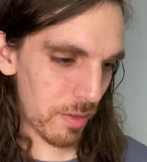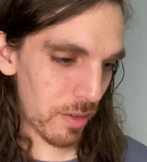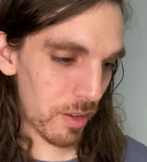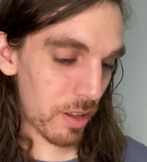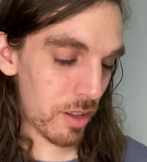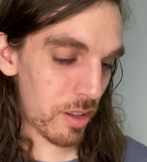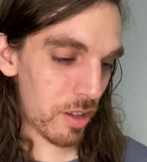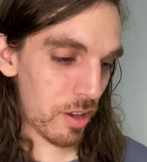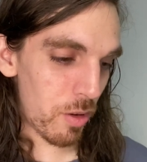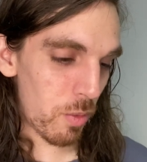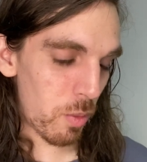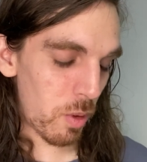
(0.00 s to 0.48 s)

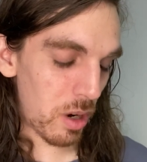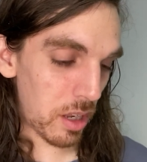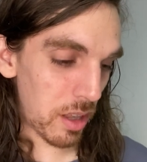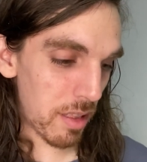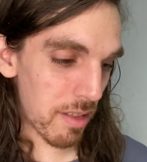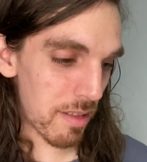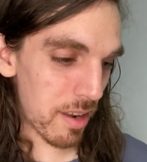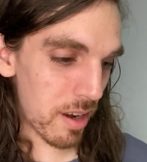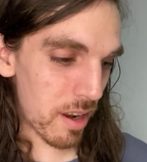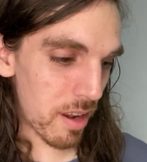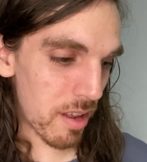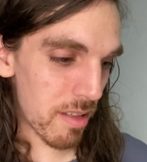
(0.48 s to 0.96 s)
tier one
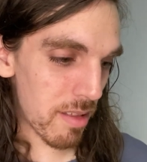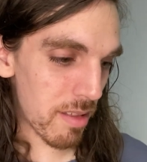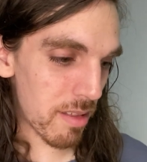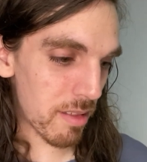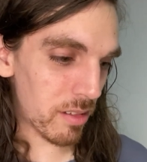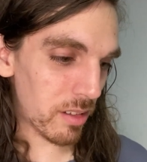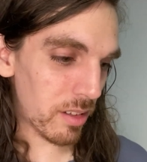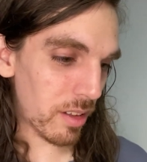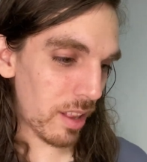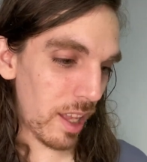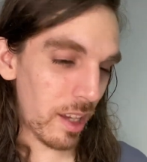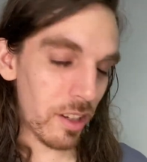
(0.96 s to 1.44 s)
cities
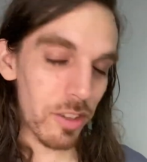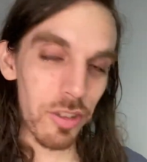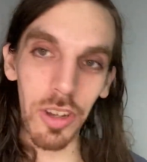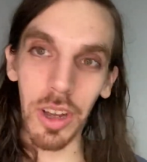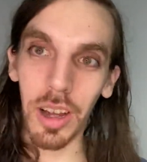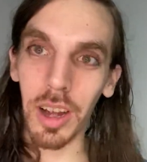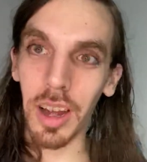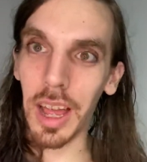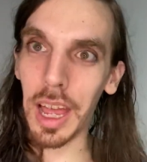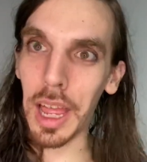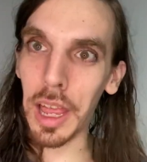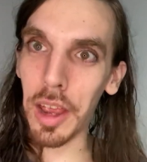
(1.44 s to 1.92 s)
like
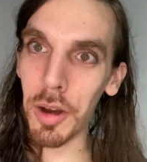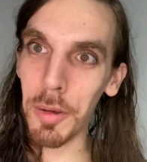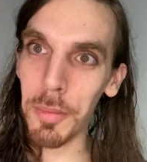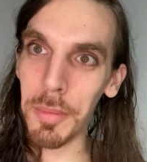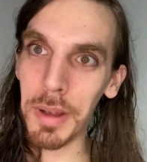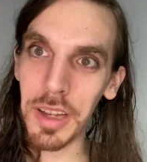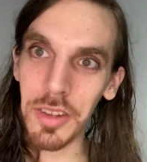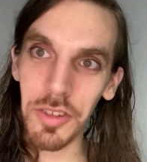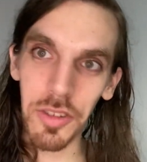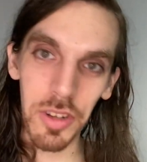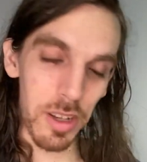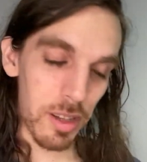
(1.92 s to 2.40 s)
Shanghai or
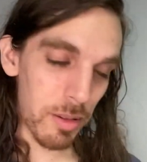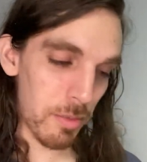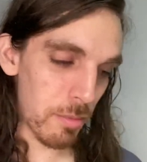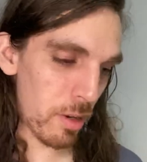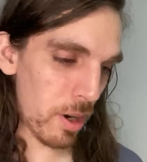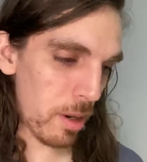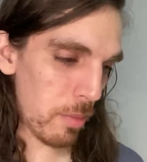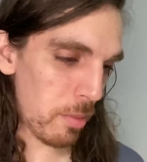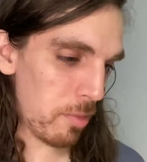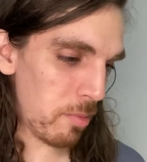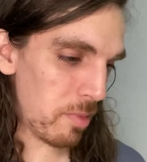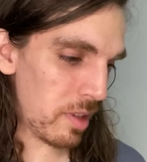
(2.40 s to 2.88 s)
Beijing,
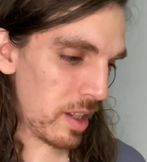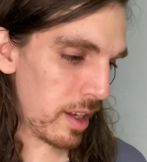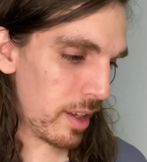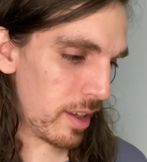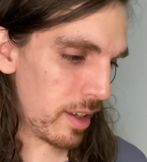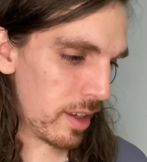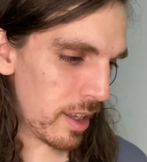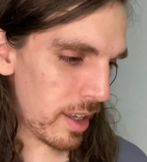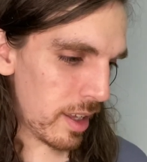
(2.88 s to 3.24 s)
probably.